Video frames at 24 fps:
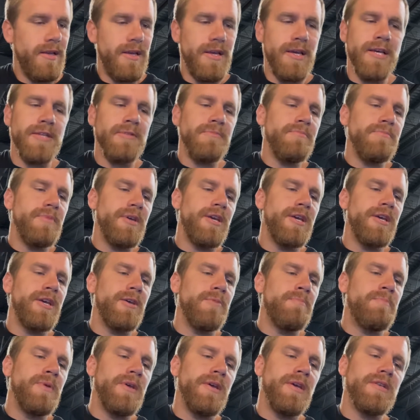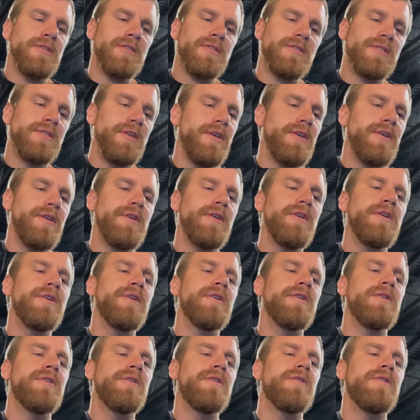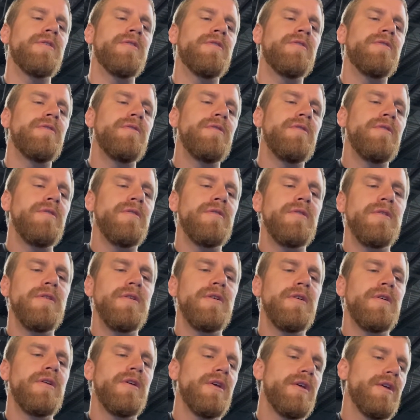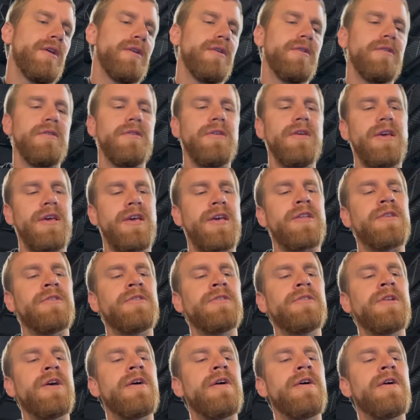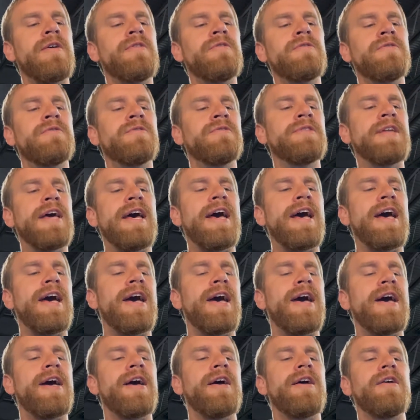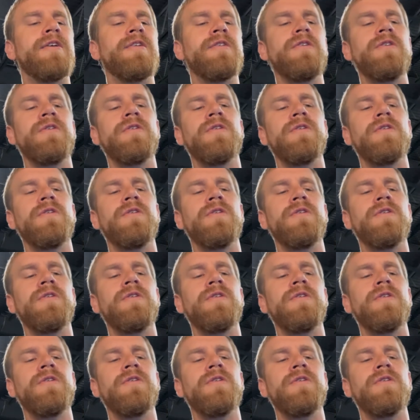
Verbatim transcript: Let me be still and know that